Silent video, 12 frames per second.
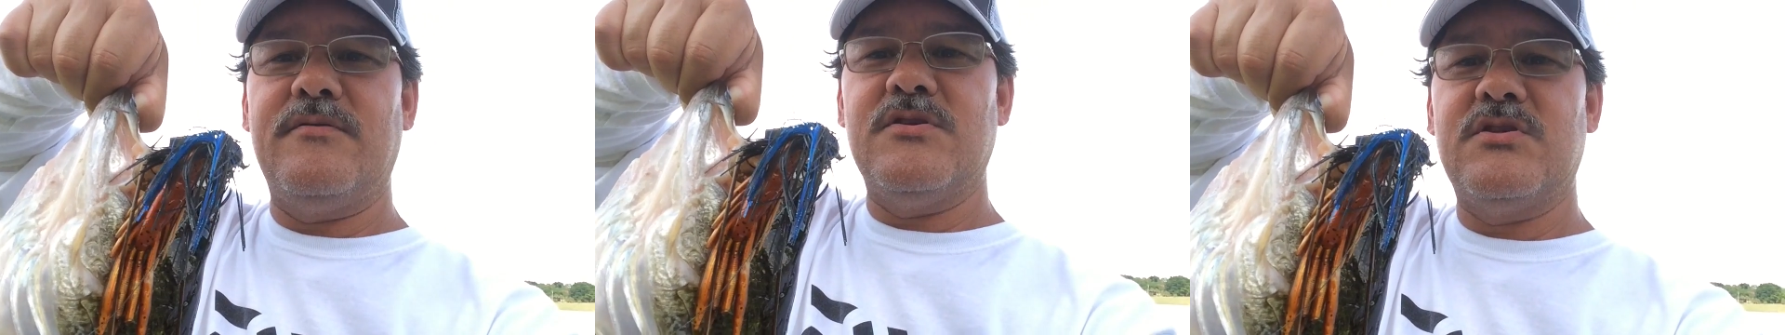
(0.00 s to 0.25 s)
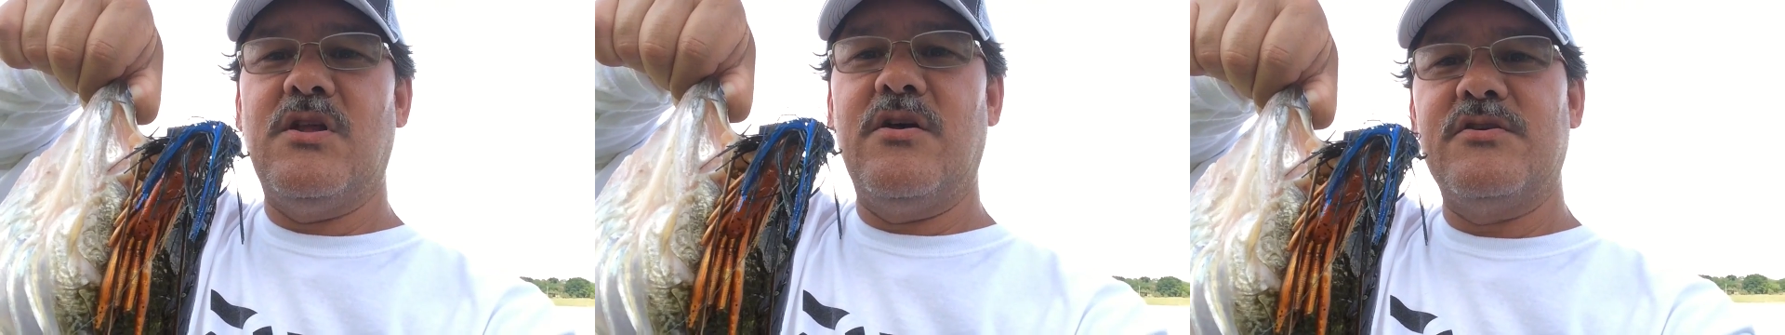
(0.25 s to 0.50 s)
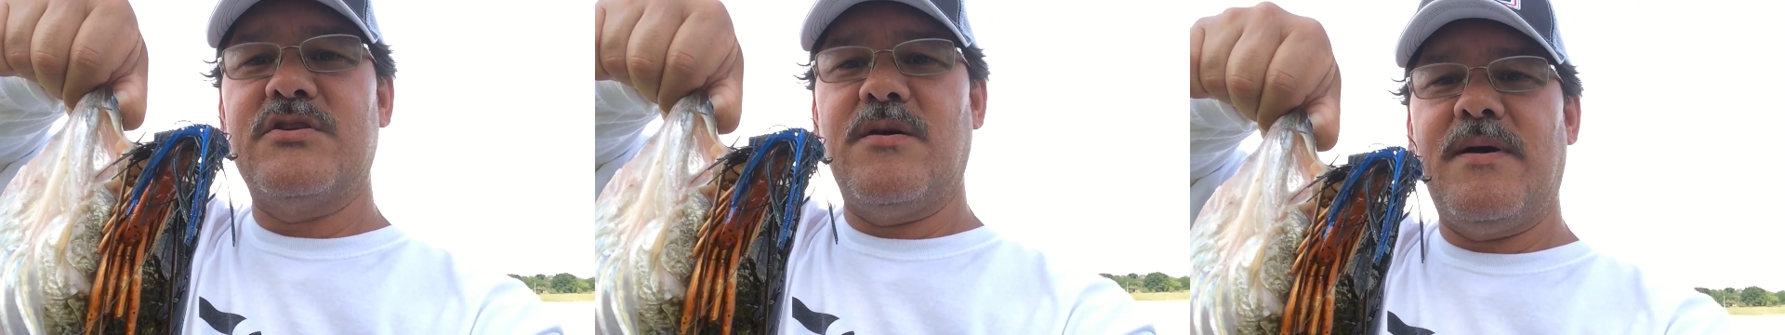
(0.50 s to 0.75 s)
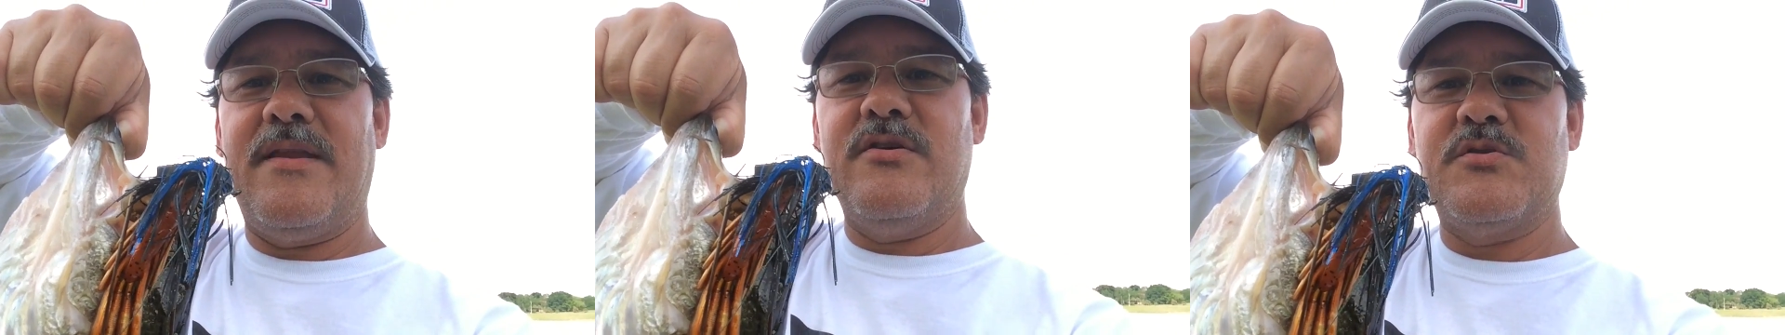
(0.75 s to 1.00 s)
Those lunkers
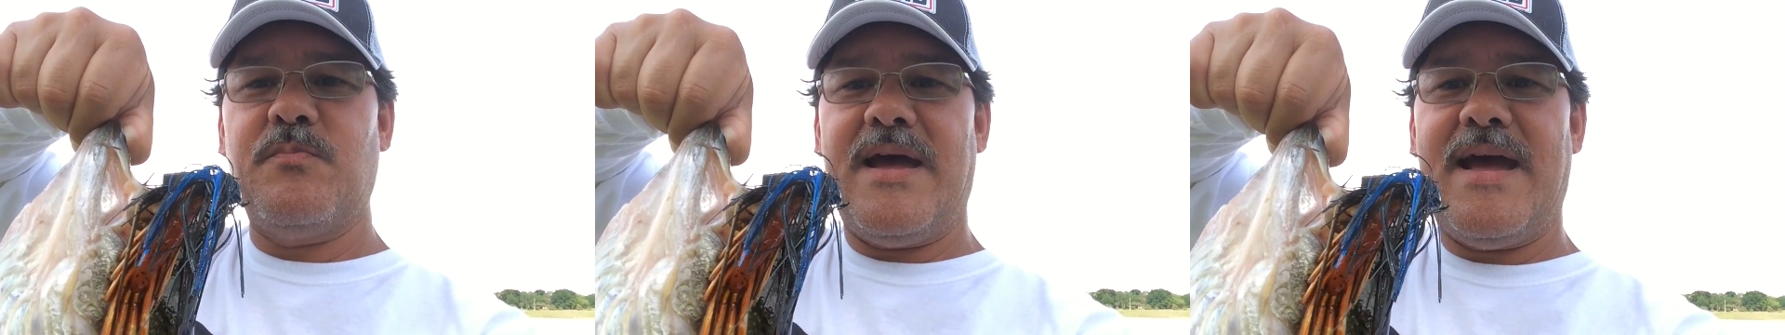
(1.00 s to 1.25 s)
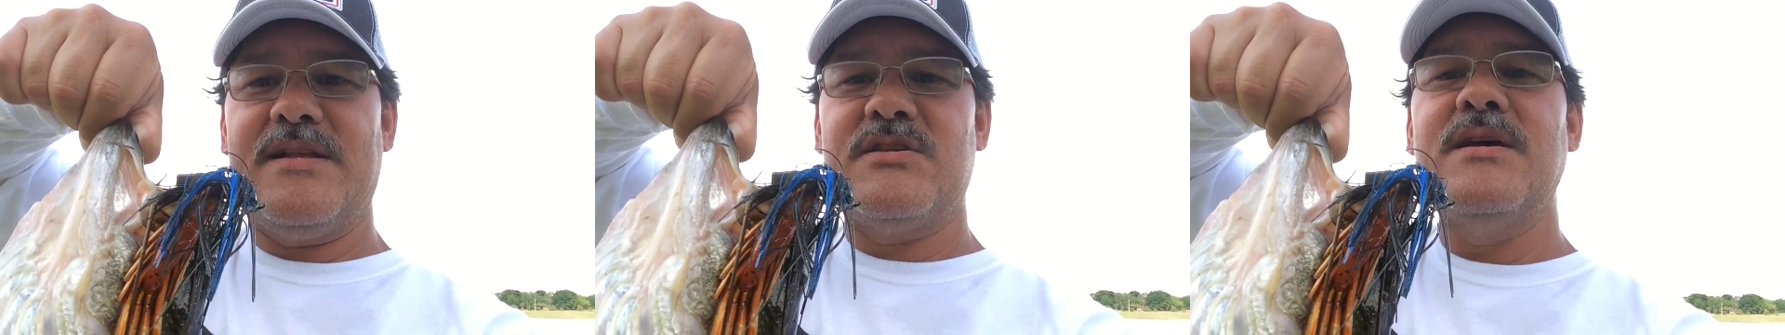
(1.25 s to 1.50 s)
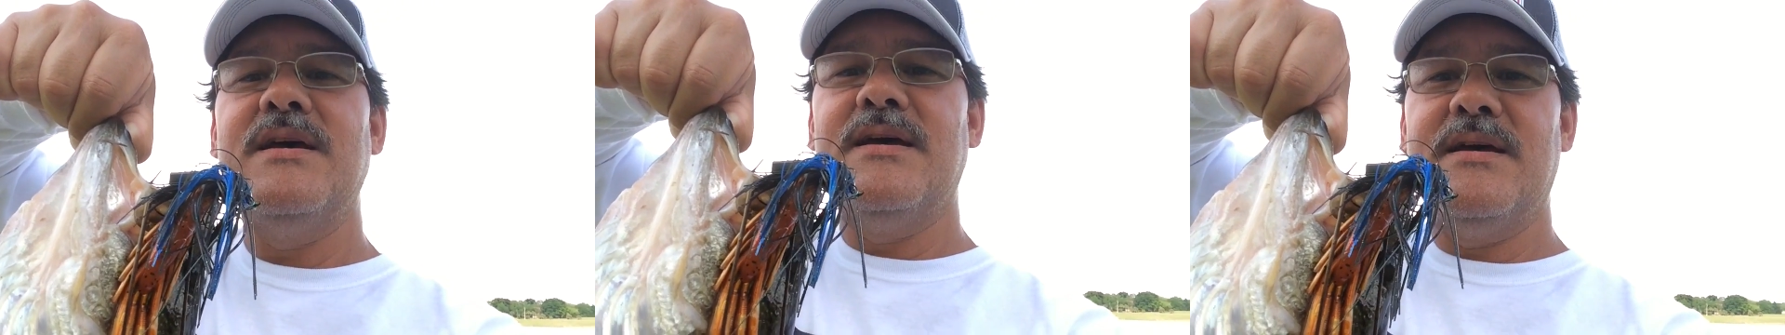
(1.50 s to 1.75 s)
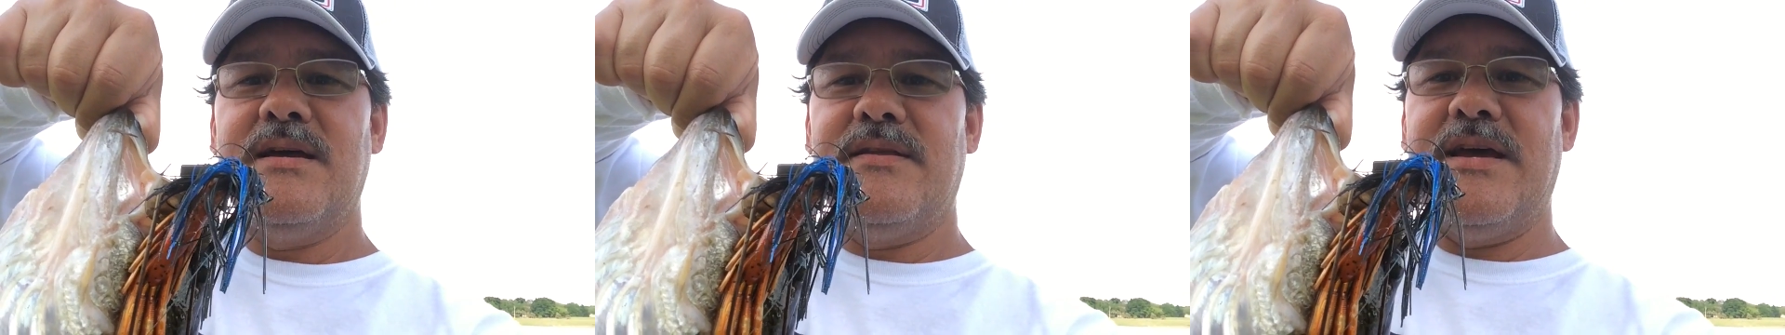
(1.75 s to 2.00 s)
come out of those pads,
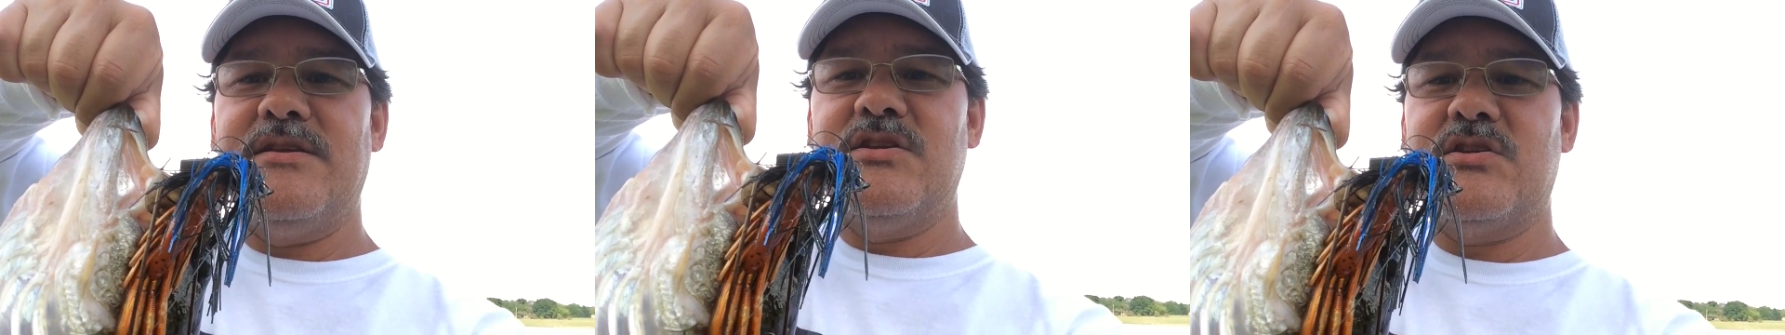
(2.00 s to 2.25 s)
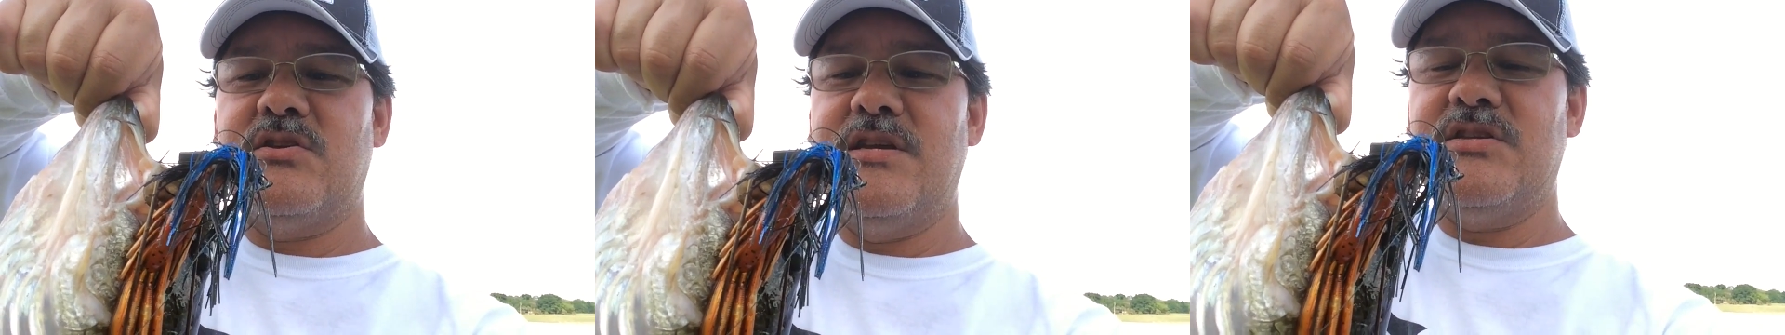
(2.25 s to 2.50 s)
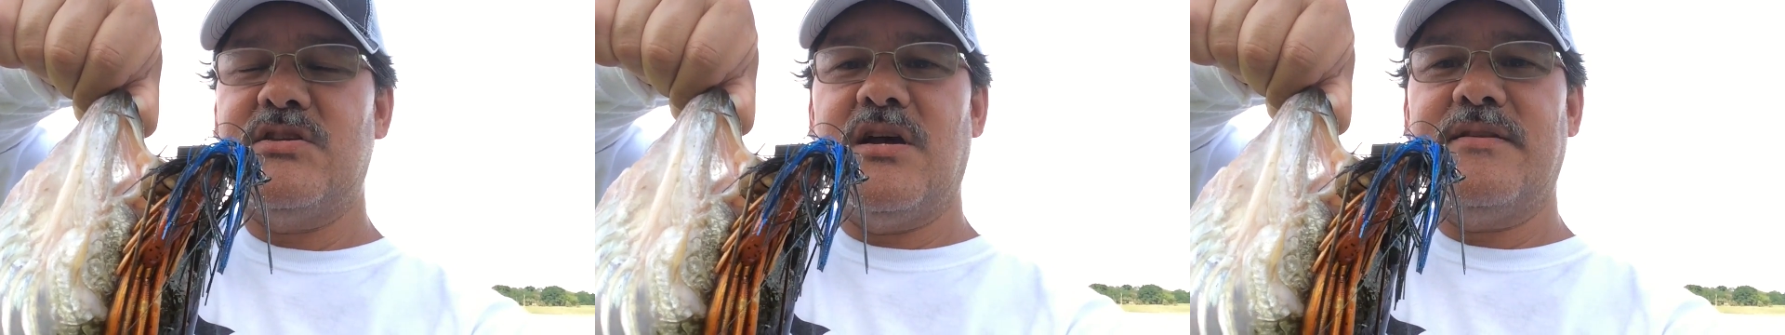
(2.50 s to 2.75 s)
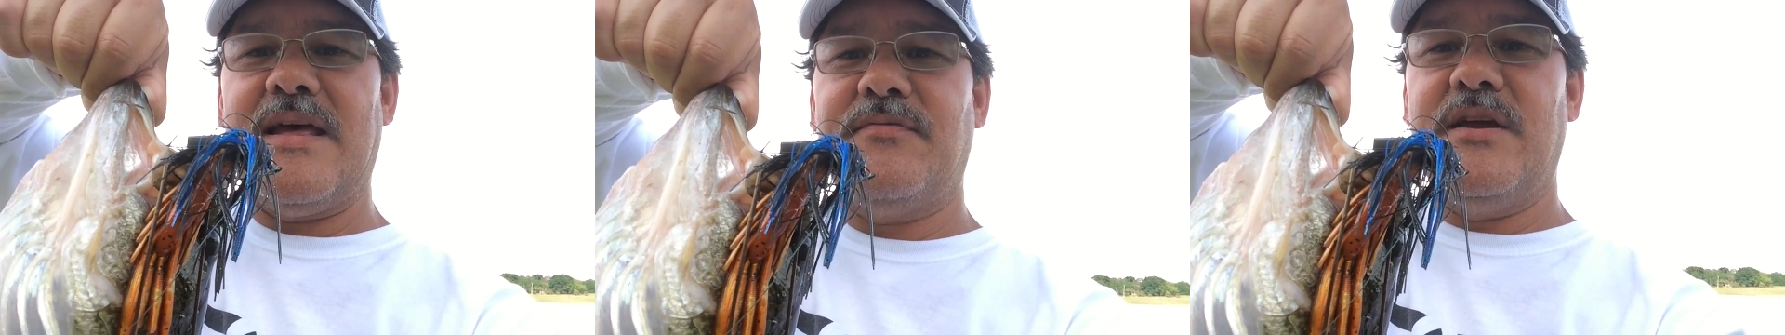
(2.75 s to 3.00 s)
and he
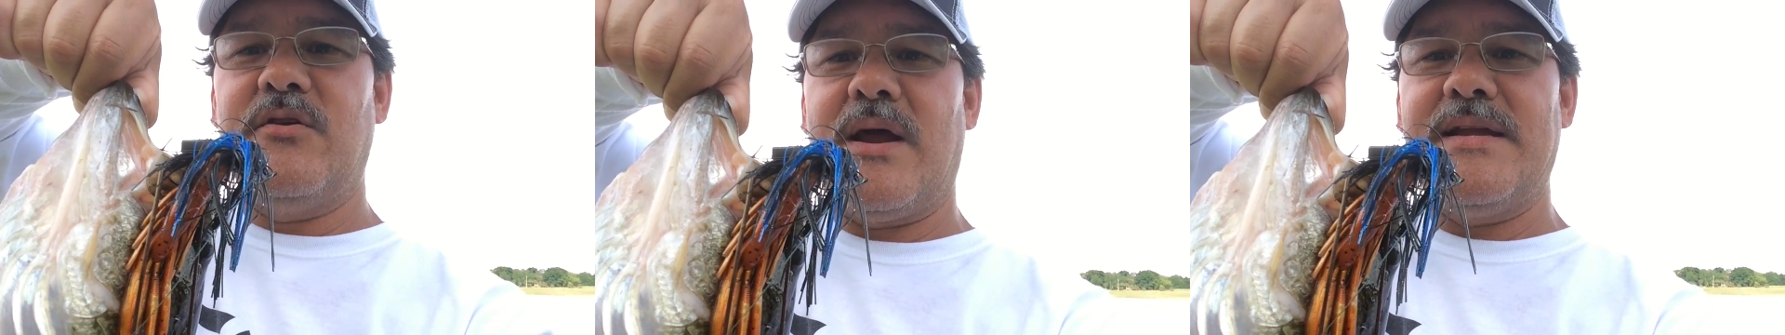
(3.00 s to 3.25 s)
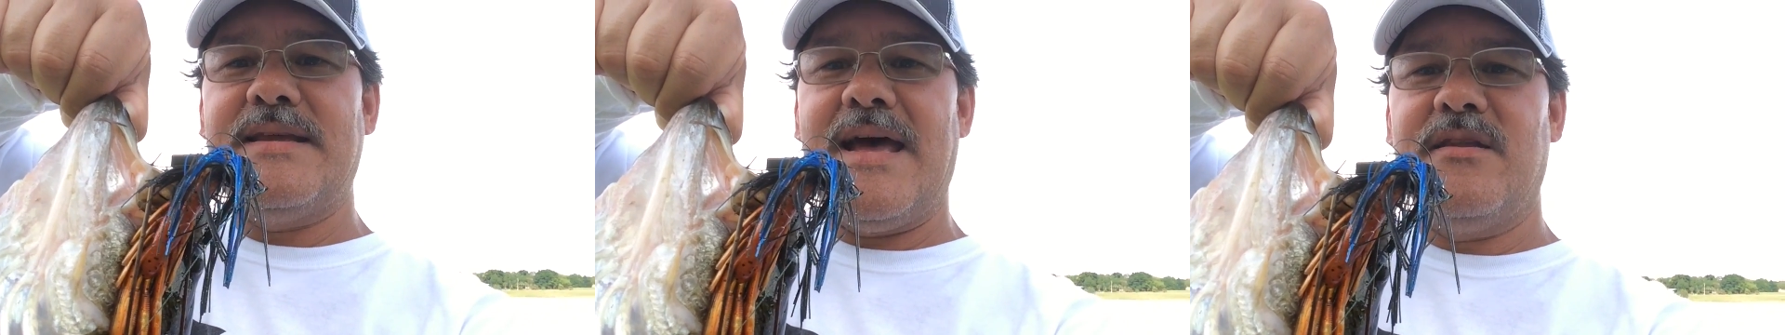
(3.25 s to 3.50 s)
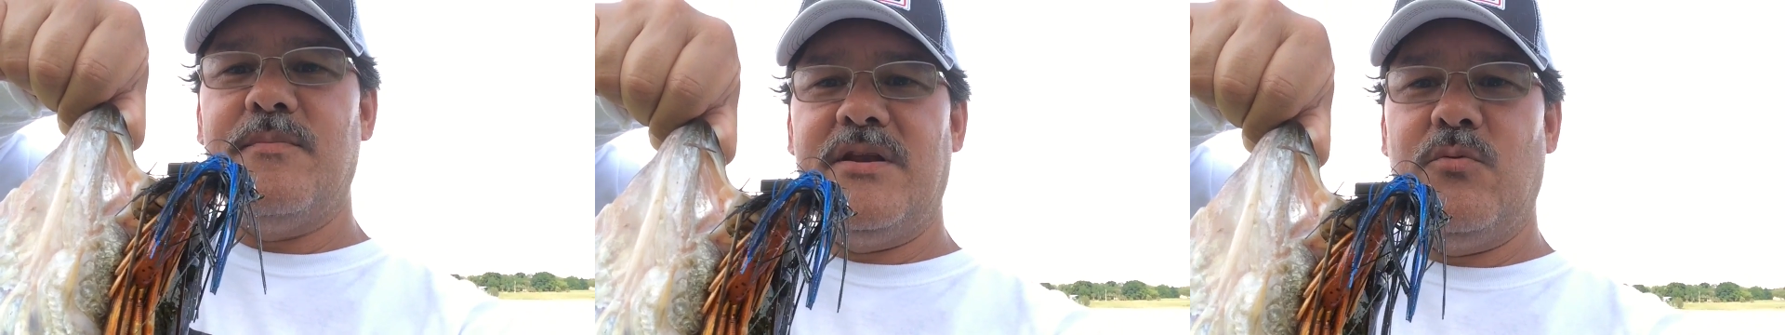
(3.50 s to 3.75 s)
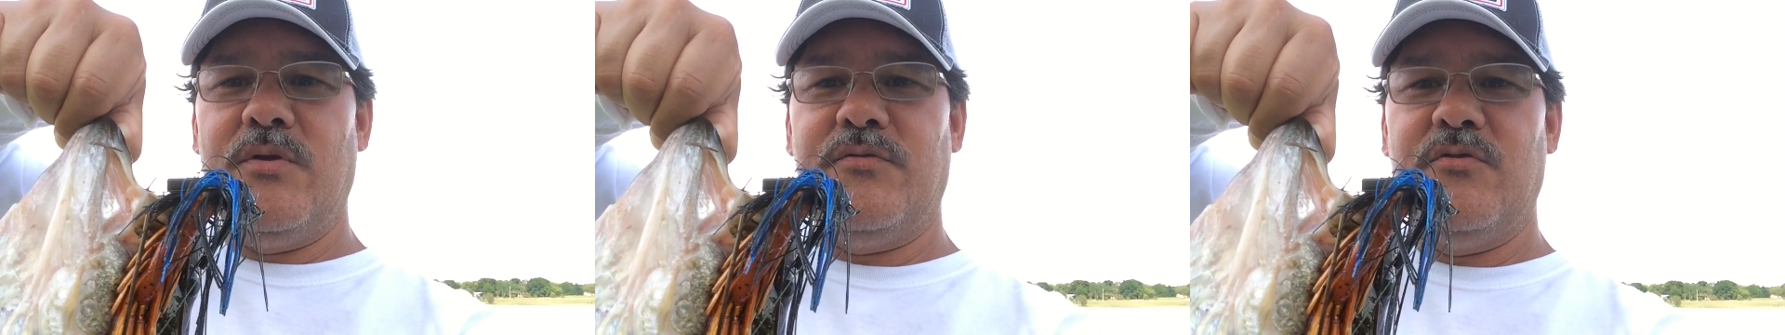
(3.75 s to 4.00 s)
sucked that thing right down the
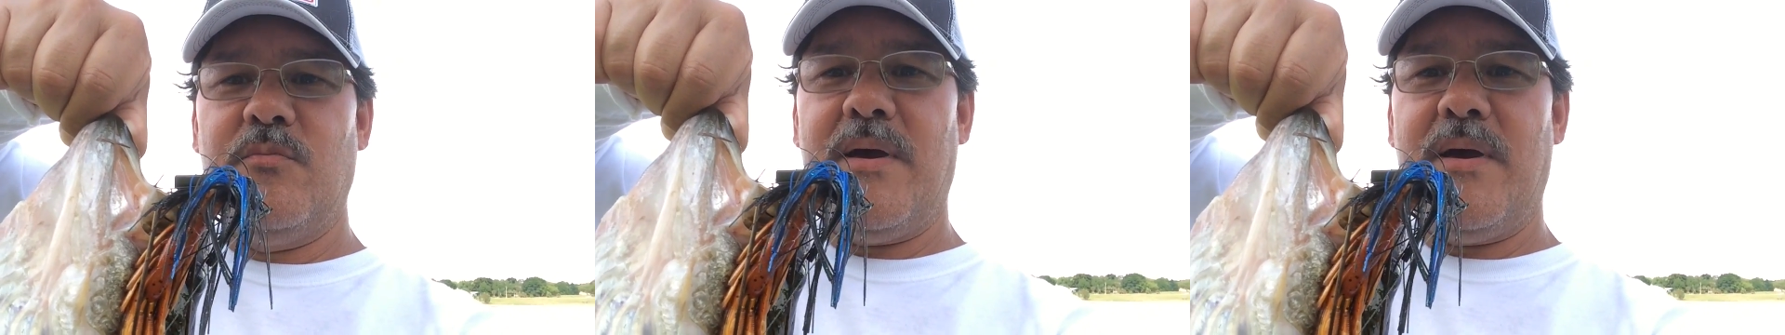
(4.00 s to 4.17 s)
minute it went through